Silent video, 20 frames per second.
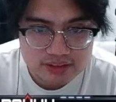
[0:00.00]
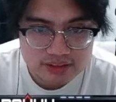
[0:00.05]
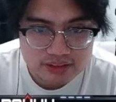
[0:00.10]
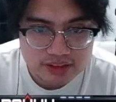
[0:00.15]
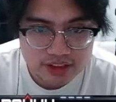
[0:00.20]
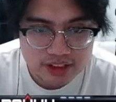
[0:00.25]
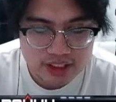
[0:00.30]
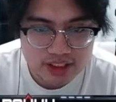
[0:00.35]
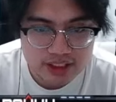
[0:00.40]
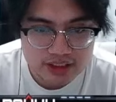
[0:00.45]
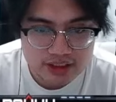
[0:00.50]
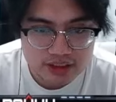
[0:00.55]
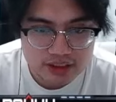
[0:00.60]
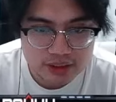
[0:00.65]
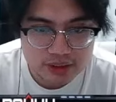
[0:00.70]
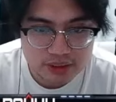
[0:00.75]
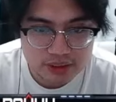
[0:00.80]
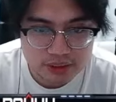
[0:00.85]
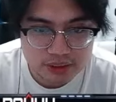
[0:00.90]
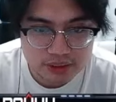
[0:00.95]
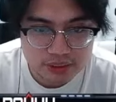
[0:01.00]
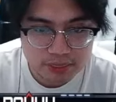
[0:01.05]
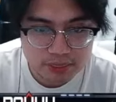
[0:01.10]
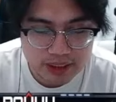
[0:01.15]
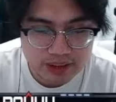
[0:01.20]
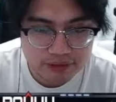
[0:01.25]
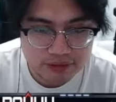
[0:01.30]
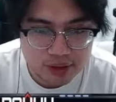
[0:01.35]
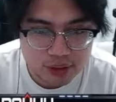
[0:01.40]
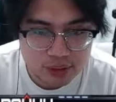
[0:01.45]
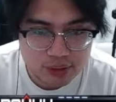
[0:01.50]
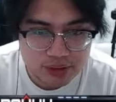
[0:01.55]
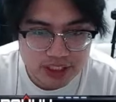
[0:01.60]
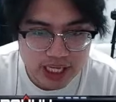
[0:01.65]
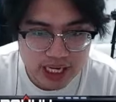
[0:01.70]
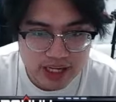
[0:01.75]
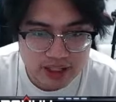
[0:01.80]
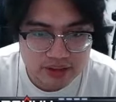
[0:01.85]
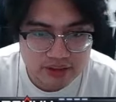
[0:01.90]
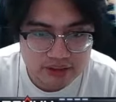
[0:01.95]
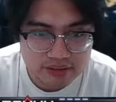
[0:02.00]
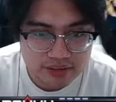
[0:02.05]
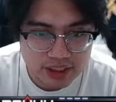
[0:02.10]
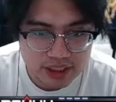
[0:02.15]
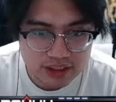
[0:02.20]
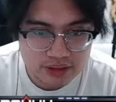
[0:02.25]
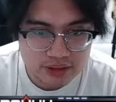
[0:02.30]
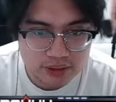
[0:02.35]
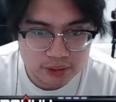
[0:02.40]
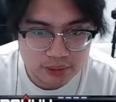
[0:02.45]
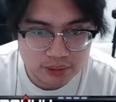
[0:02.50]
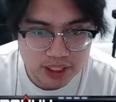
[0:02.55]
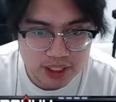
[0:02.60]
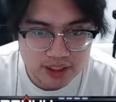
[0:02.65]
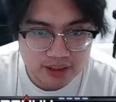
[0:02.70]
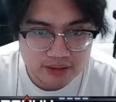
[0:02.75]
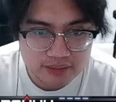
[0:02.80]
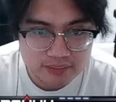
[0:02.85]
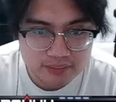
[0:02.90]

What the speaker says: You're gonna get screwed, but if you do scale, then you're okay.